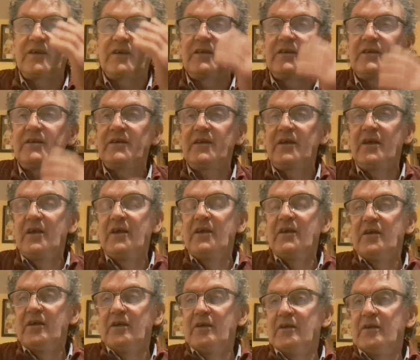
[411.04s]
They've
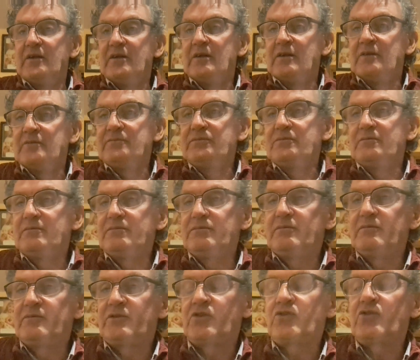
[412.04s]

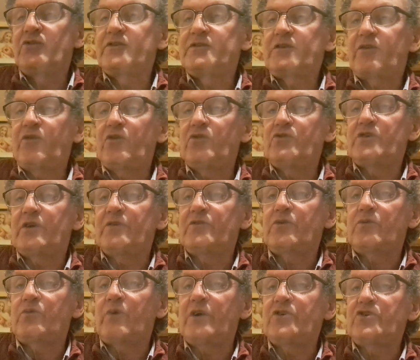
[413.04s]
done this a few times
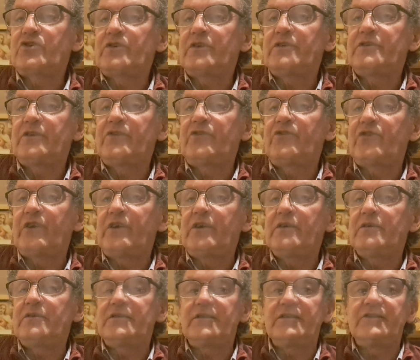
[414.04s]
in Washington
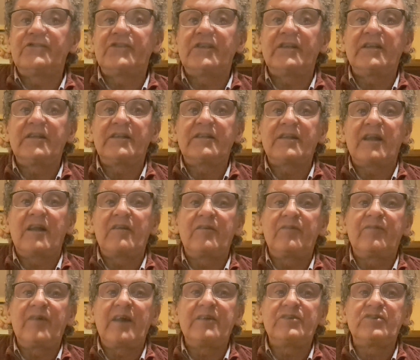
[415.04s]
DC and
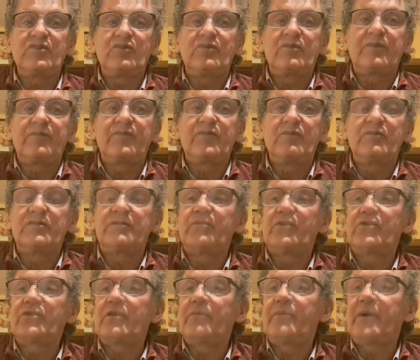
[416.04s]
Caravaggio, and a few of them
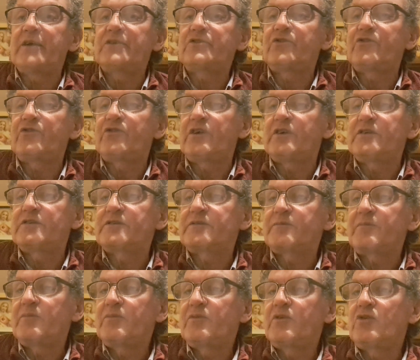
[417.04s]
putting the back to 6.
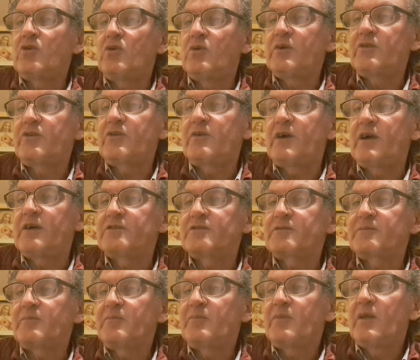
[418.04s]
They know what they're
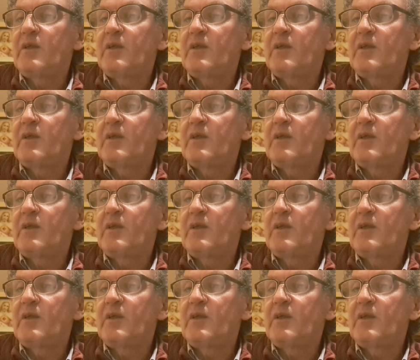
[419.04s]
at.